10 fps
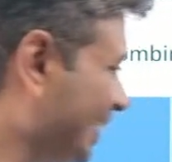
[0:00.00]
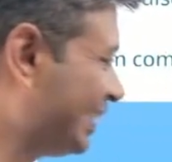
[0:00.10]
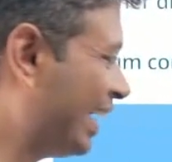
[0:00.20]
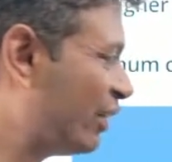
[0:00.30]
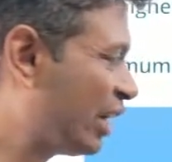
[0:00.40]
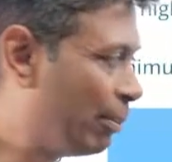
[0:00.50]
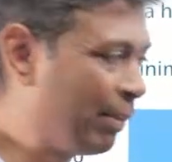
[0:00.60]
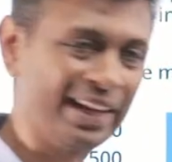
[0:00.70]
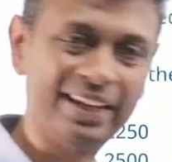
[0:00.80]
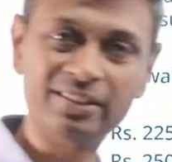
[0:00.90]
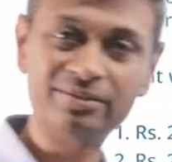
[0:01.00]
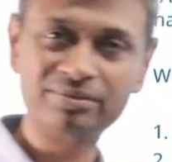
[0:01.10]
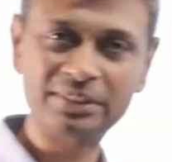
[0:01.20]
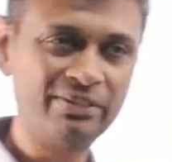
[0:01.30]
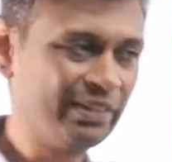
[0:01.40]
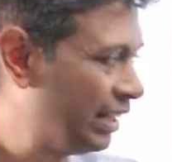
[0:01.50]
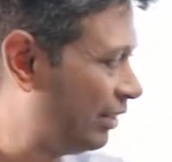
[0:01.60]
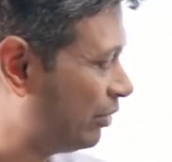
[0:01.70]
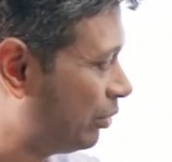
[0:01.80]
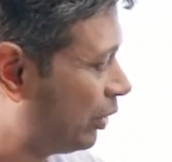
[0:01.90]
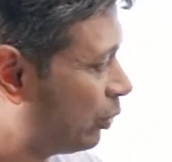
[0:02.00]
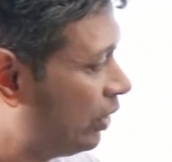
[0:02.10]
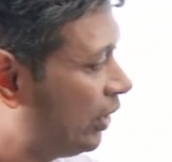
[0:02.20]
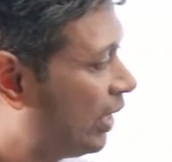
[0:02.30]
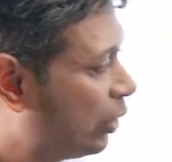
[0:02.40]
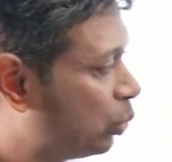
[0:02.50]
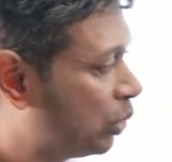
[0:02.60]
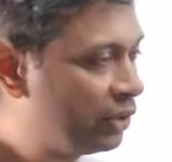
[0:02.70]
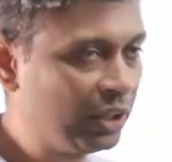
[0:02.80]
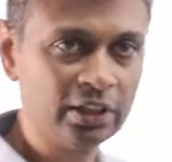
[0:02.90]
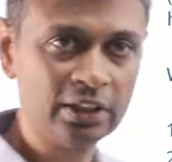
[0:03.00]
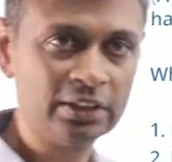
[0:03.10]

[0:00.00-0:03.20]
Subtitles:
this guy will come back in. Finally, this is the only get 250.